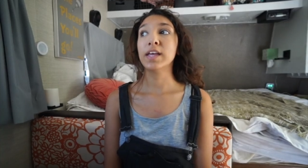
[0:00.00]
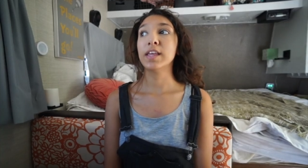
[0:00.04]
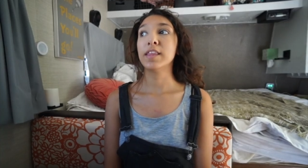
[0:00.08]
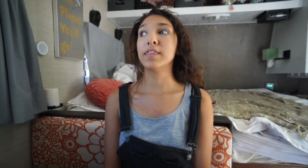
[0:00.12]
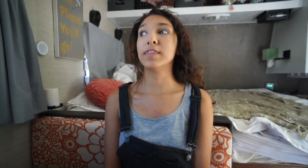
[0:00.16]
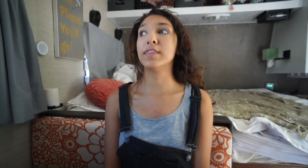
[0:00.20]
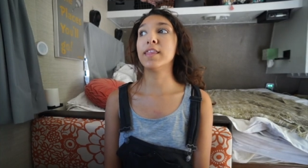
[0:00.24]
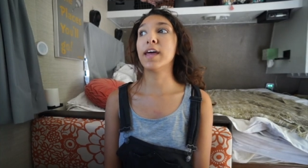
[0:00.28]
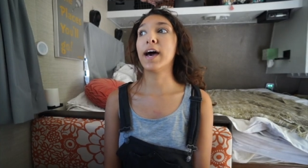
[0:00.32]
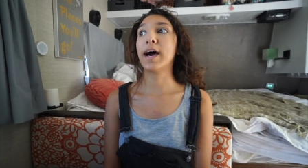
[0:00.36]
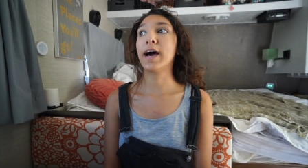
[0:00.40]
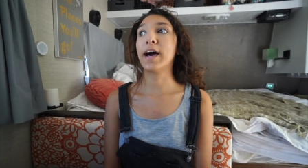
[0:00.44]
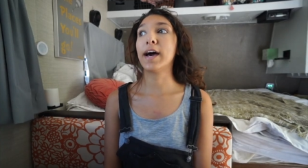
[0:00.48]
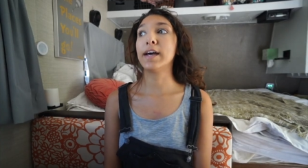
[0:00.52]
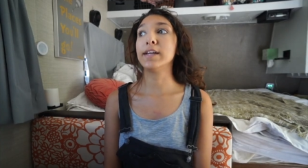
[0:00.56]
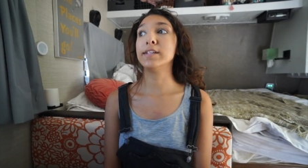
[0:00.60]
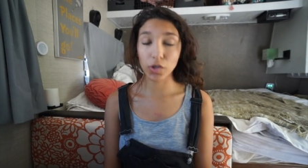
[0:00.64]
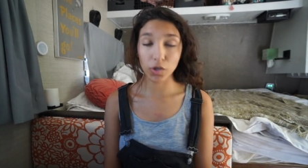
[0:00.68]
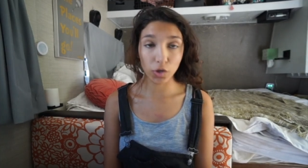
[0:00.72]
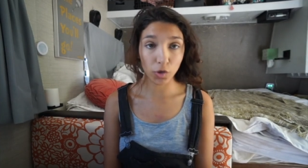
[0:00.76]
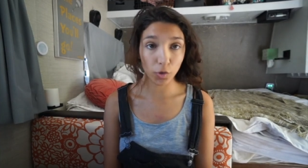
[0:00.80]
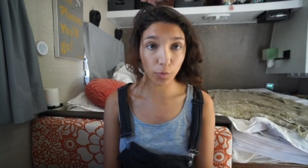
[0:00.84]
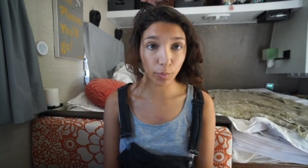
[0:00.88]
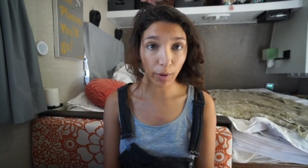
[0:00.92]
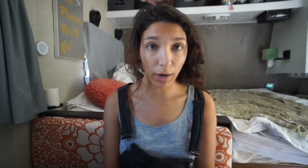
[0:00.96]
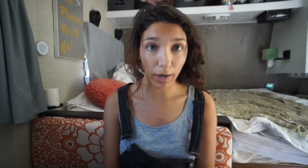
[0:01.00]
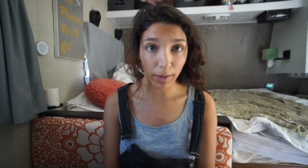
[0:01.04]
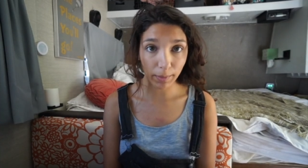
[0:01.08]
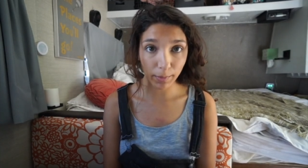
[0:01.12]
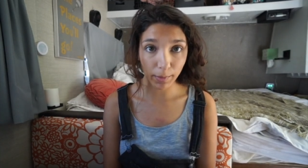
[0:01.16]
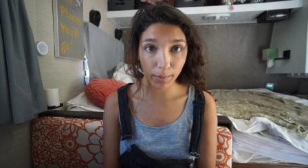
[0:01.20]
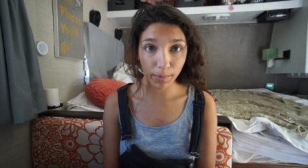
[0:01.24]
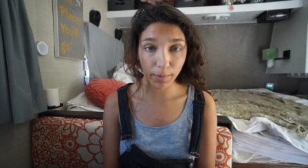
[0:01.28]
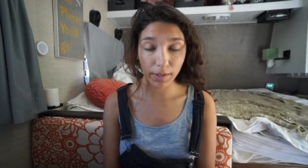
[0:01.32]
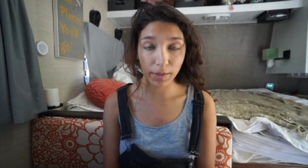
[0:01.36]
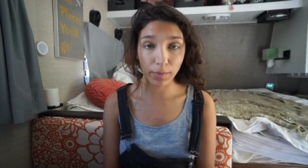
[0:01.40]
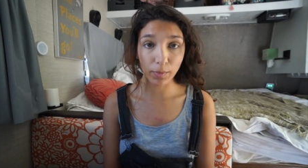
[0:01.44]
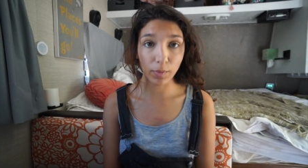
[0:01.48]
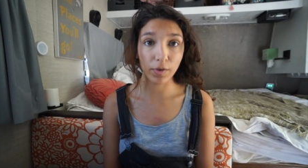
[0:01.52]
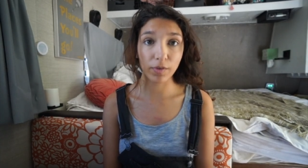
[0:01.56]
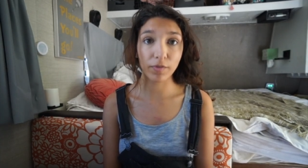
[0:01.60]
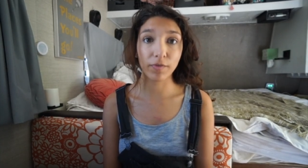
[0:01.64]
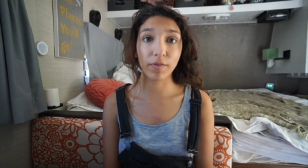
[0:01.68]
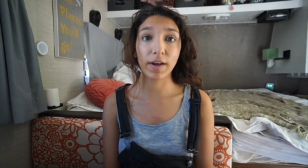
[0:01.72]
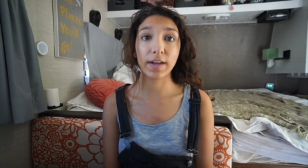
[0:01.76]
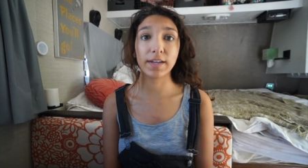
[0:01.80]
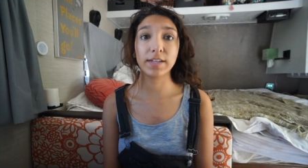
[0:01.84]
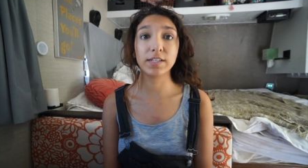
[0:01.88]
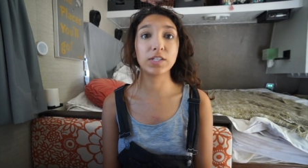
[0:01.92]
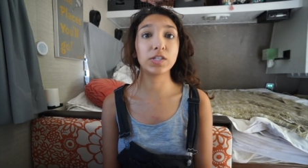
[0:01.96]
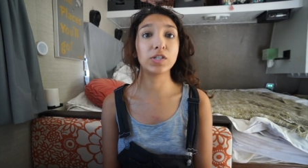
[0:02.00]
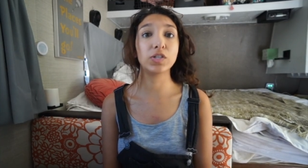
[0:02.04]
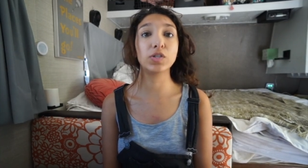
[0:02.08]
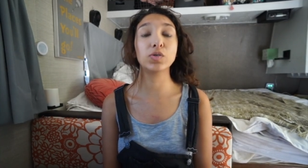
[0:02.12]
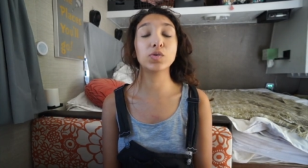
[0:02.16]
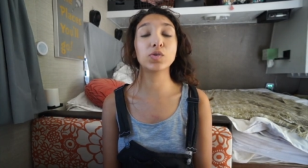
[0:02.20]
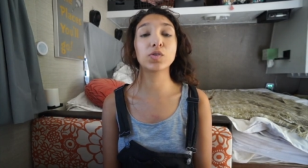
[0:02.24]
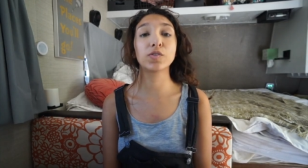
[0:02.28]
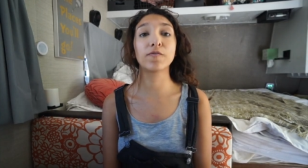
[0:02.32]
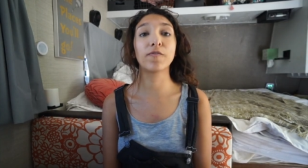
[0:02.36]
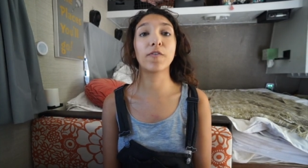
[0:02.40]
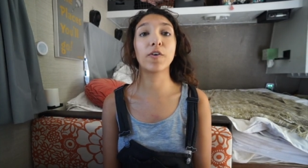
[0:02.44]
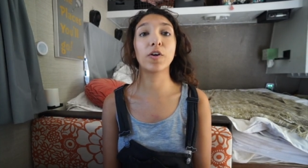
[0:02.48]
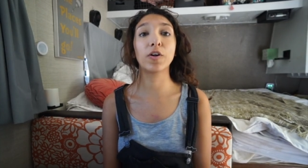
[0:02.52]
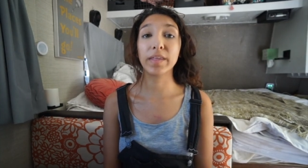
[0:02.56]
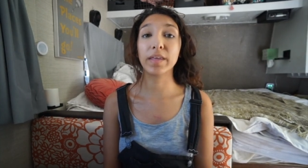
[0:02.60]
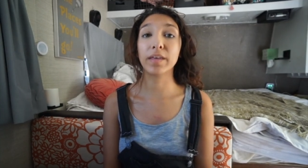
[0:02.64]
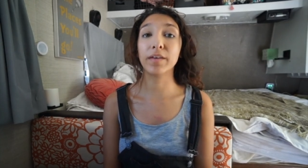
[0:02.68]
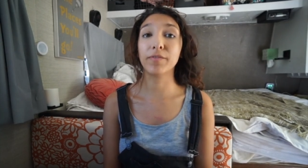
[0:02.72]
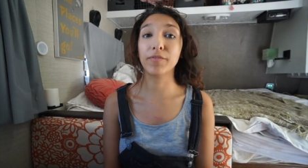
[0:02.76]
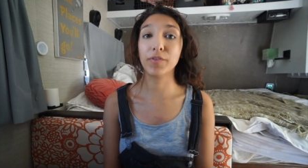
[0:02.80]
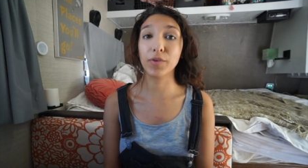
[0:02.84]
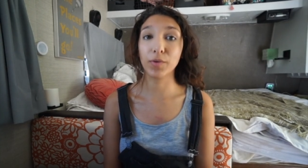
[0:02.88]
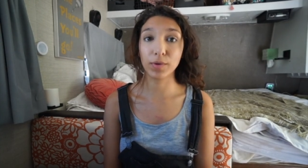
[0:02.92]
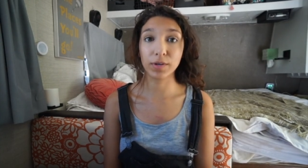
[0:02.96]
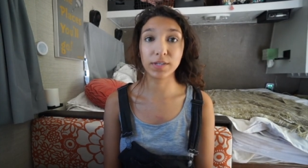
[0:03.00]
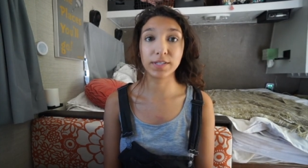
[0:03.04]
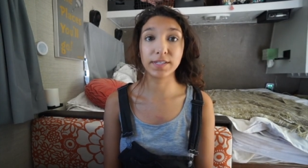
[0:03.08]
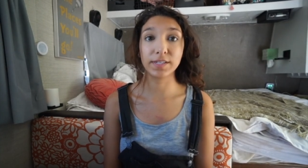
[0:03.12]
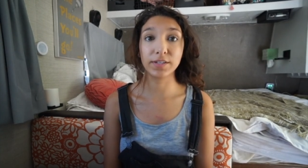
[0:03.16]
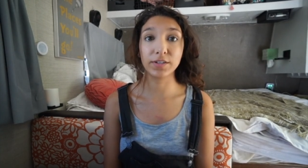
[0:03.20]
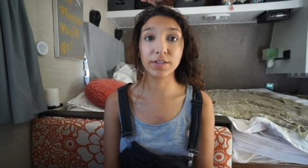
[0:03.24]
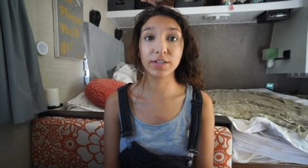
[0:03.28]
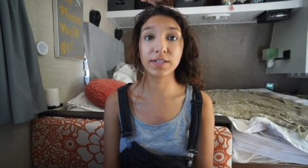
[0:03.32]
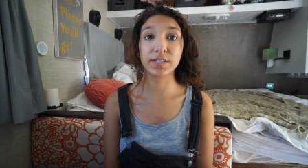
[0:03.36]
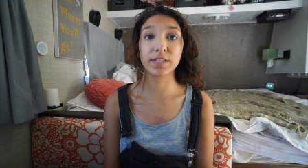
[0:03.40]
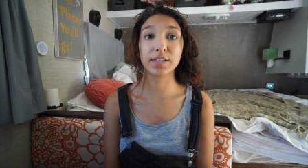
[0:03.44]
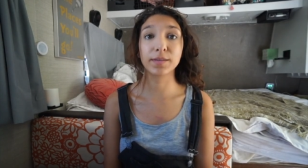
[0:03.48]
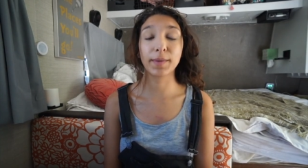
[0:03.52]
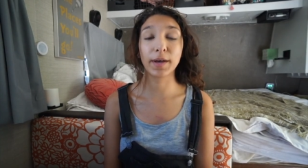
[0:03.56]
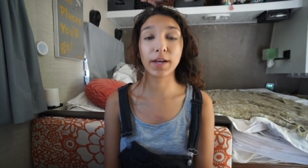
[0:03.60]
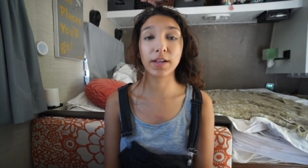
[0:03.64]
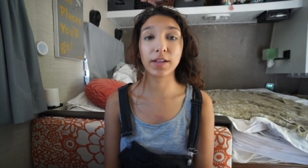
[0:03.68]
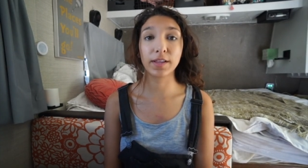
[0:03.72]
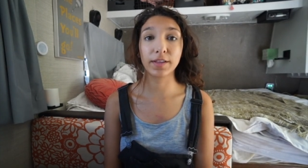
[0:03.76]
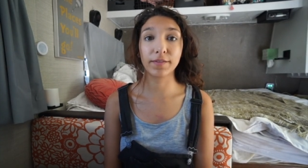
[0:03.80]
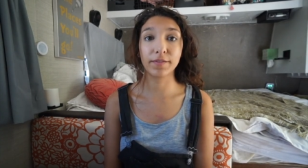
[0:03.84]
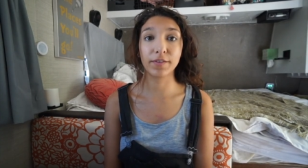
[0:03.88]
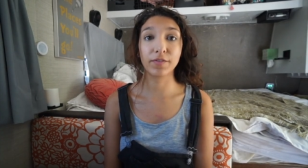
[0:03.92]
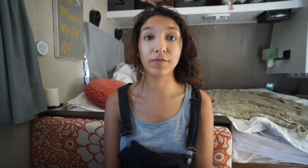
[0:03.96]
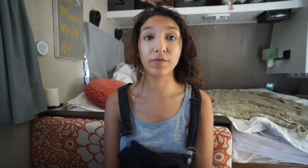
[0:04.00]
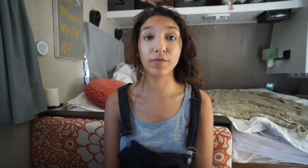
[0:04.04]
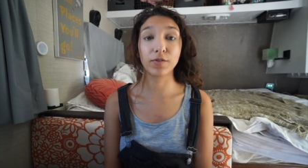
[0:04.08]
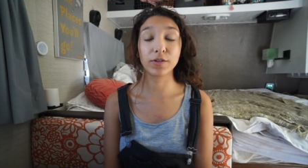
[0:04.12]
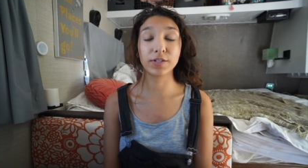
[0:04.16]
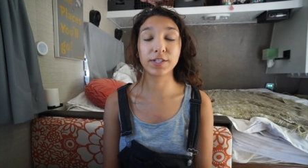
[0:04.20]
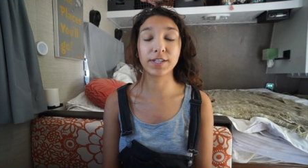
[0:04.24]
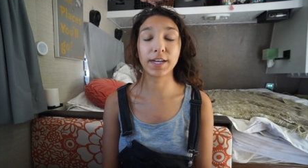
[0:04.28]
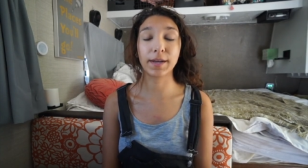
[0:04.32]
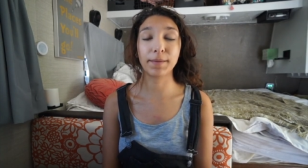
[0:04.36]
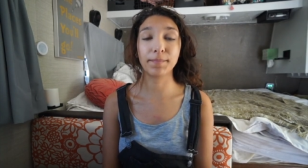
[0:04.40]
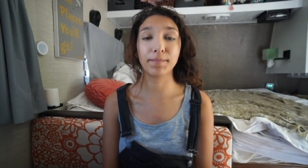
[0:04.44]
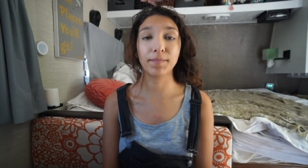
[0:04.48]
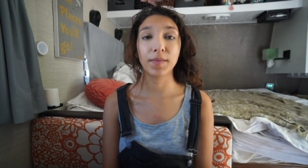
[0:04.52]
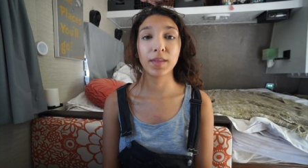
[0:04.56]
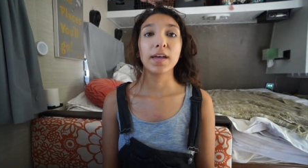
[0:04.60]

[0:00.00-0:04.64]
that you probably would find useful if you are serious about living full time.